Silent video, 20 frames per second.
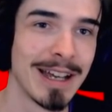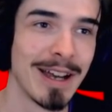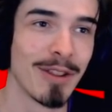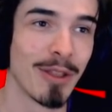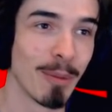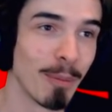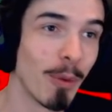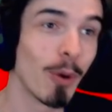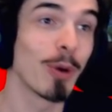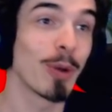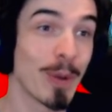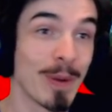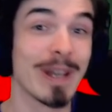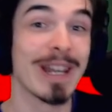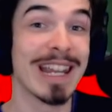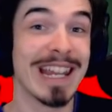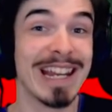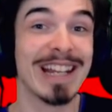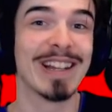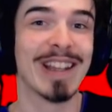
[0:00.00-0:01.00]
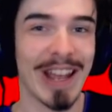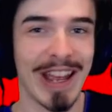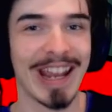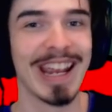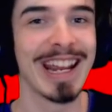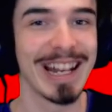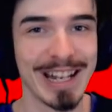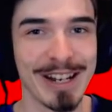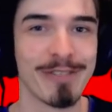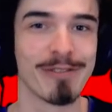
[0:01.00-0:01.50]
the more you need the
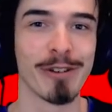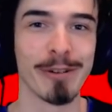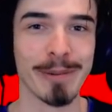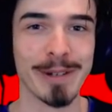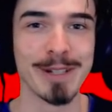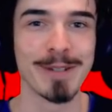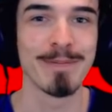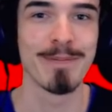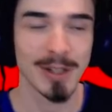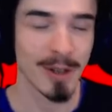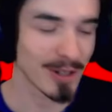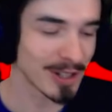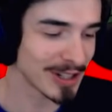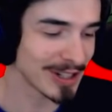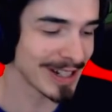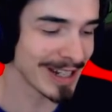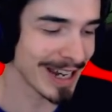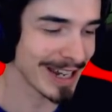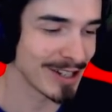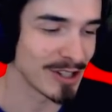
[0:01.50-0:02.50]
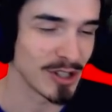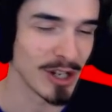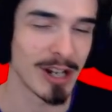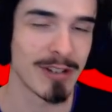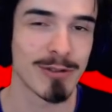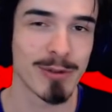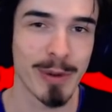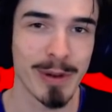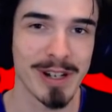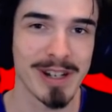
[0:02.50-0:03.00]
healing from it. So I just think in
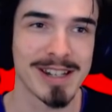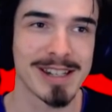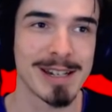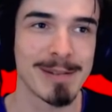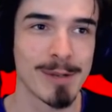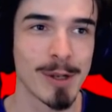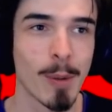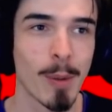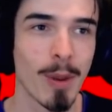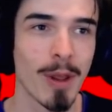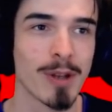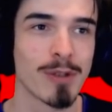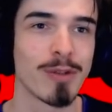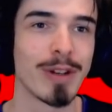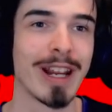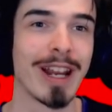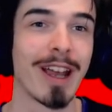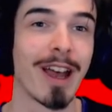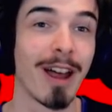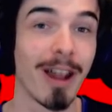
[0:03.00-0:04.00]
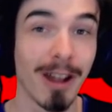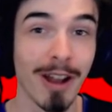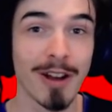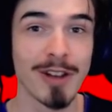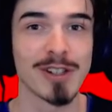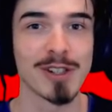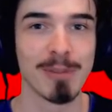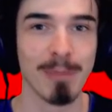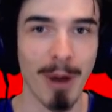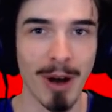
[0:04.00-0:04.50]
general, it just seems like one of those really
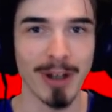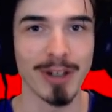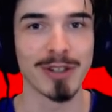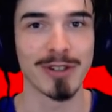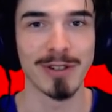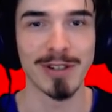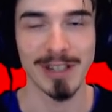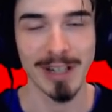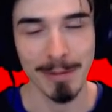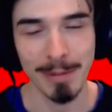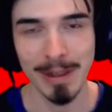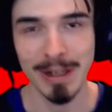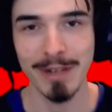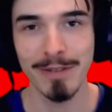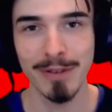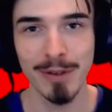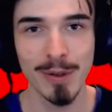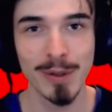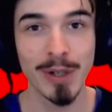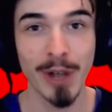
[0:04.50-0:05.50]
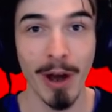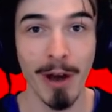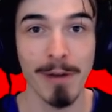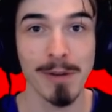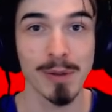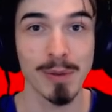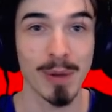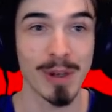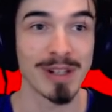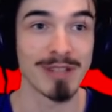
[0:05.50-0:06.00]
clutch masteries. There have been a few
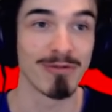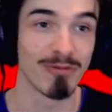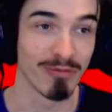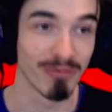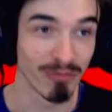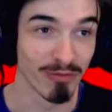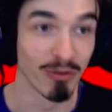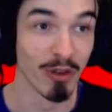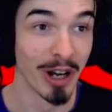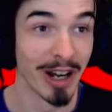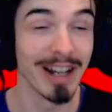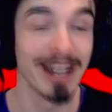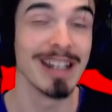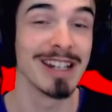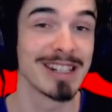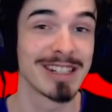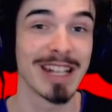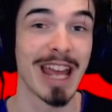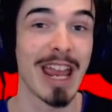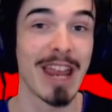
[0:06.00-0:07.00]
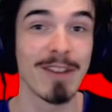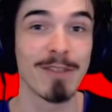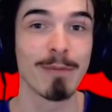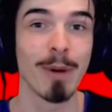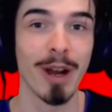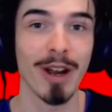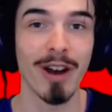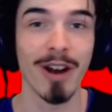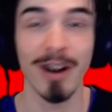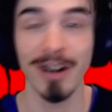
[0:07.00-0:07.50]
times where it's really saved
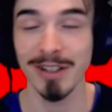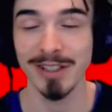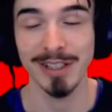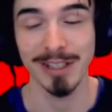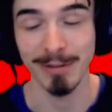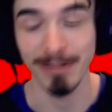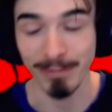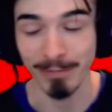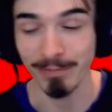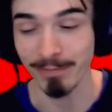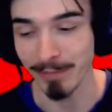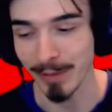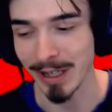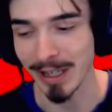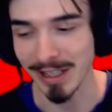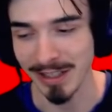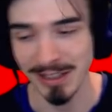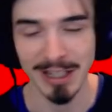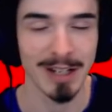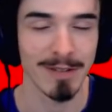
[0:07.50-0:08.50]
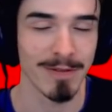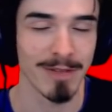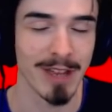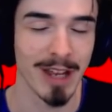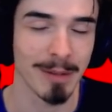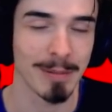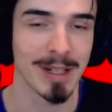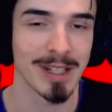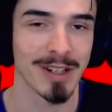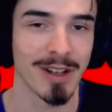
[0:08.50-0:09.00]
my ass, and when it's saved the
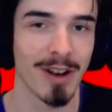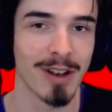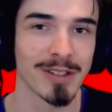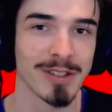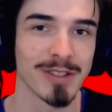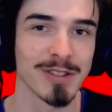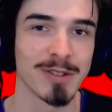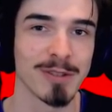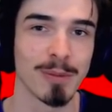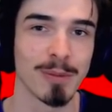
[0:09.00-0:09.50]
enemy's ass as